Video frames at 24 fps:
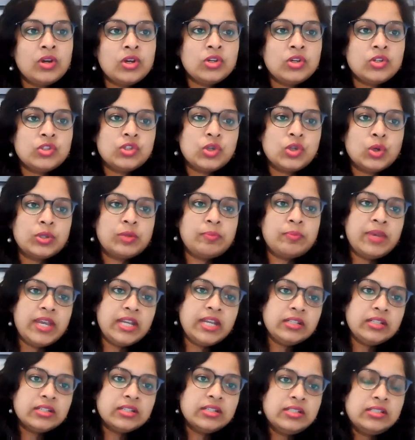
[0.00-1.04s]
So the
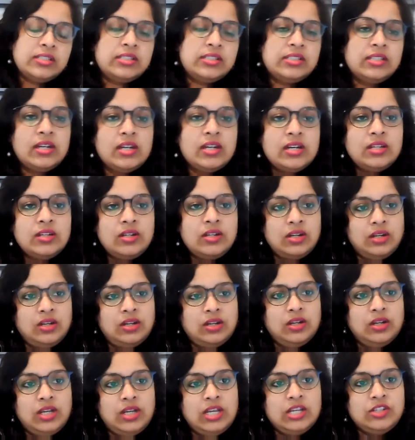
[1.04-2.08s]
main
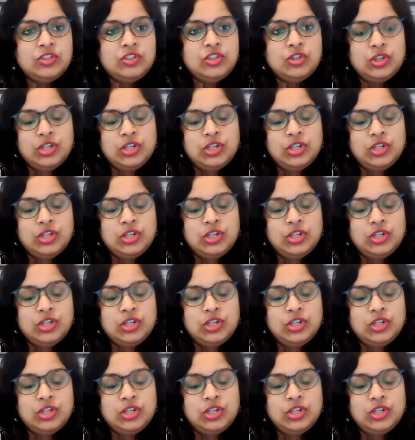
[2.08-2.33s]
concern is to